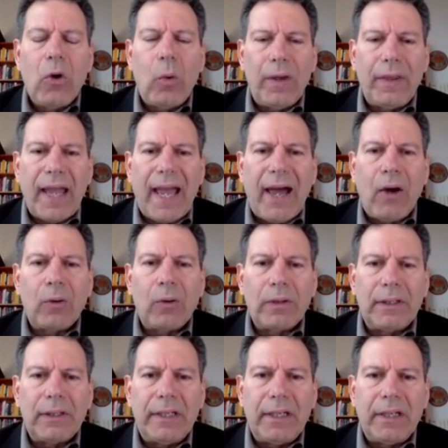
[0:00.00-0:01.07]
without
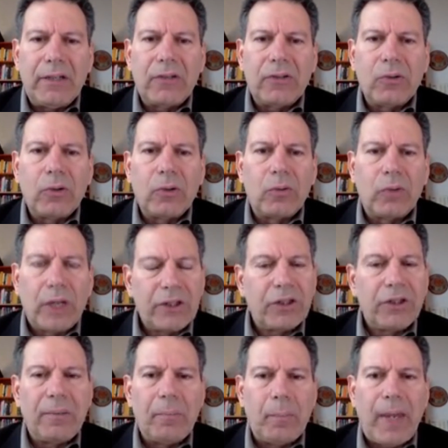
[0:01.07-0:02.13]
leading to a
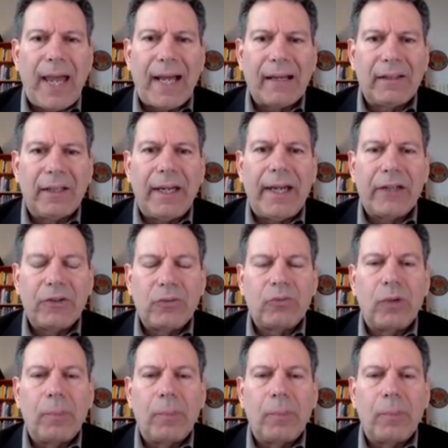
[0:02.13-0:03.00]
Russian backlash.